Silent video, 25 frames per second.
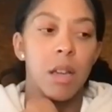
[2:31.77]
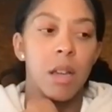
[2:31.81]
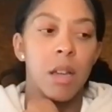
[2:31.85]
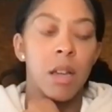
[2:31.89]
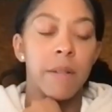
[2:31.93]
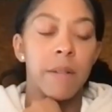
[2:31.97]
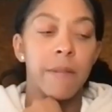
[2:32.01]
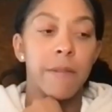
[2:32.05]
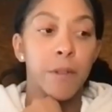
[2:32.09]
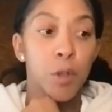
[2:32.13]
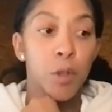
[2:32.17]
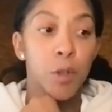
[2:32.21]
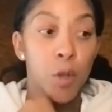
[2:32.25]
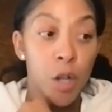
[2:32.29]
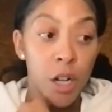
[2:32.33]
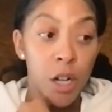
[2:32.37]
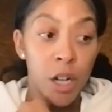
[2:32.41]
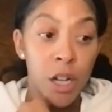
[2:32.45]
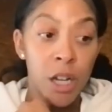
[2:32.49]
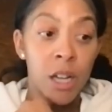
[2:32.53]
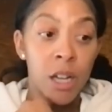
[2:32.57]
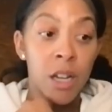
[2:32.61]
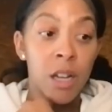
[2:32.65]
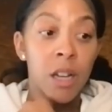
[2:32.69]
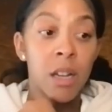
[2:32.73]
in
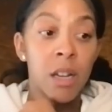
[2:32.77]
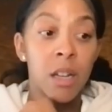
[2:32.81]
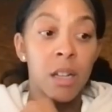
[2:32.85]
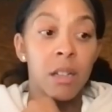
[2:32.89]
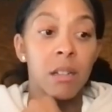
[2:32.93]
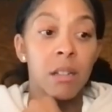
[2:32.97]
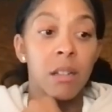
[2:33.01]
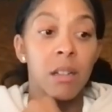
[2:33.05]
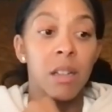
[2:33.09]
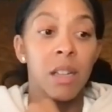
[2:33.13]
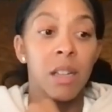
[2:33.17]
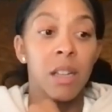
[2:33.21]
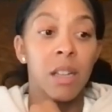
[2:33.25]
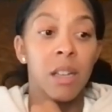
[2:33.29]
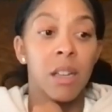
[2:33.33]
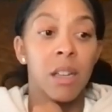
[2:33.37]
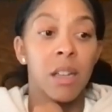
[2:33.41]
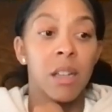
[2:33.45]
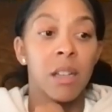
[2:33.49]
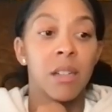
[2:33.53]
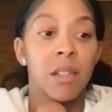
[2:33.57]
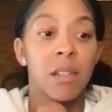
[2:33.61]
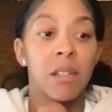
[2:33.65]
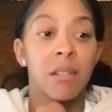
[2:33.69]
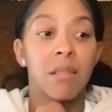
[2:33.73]
Florida
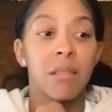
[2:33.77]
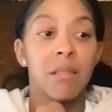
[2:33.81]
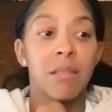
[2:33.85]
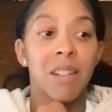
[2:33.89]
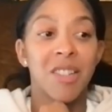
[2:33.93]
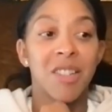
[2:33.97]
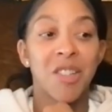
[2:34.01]
and